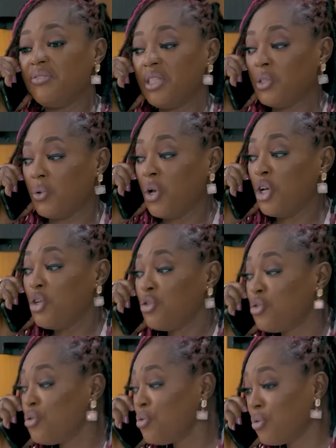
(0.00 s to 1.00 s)
is finished.
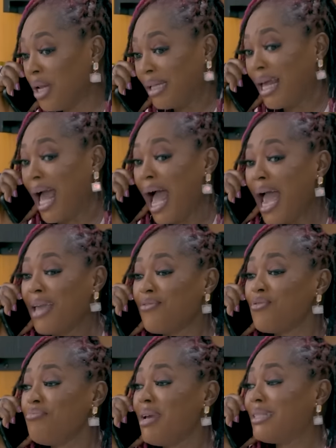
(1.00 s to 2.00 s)
Do you know that I
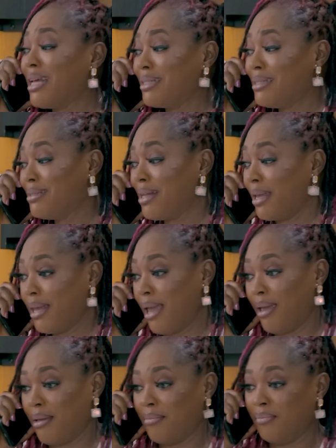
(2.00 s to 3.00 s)
even met her sister
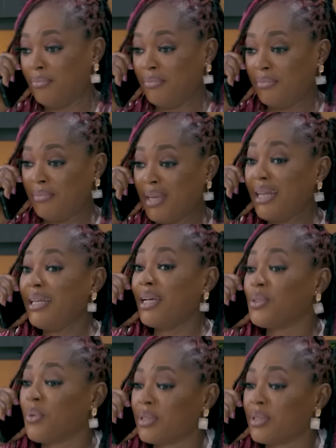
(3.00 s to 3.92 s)
here? And guess